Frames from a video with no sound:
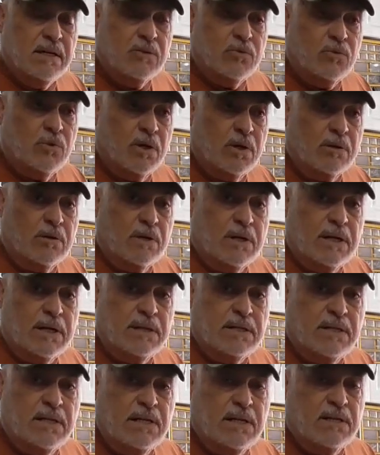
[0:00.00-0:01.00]

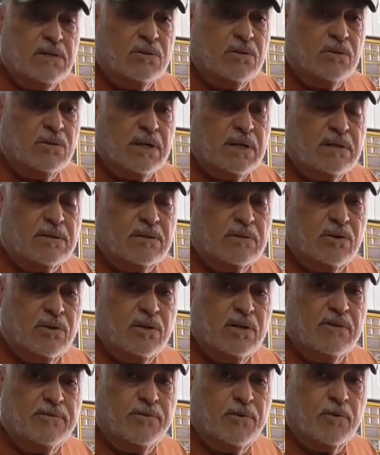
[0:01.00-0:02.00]
218, so that's
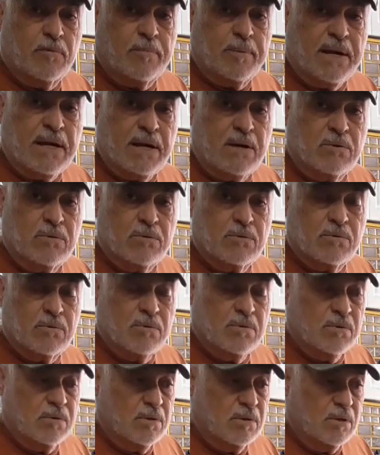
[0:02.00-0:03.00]
34 pounds.
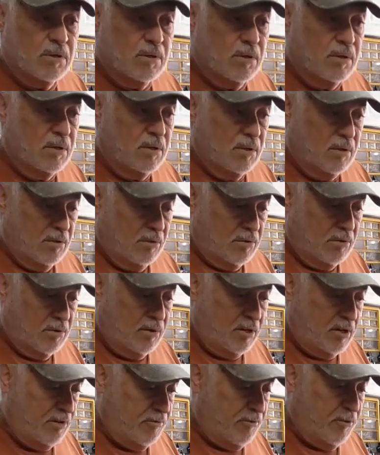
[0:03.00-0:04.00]

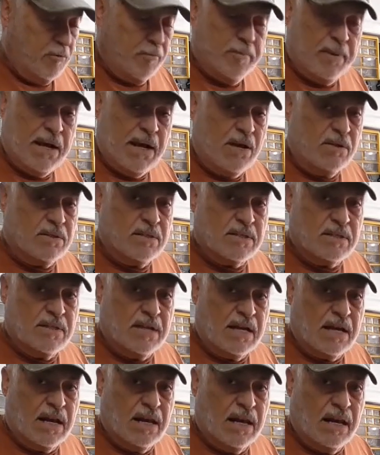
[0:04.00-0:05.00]
34 pounds is
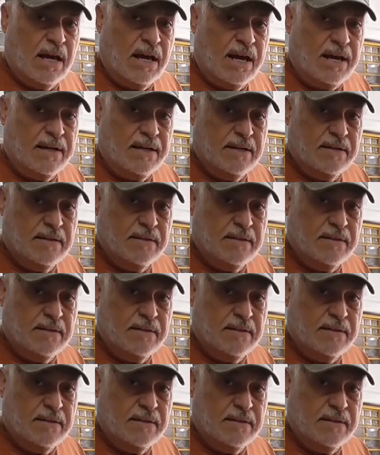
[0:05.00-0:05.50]
not a lot.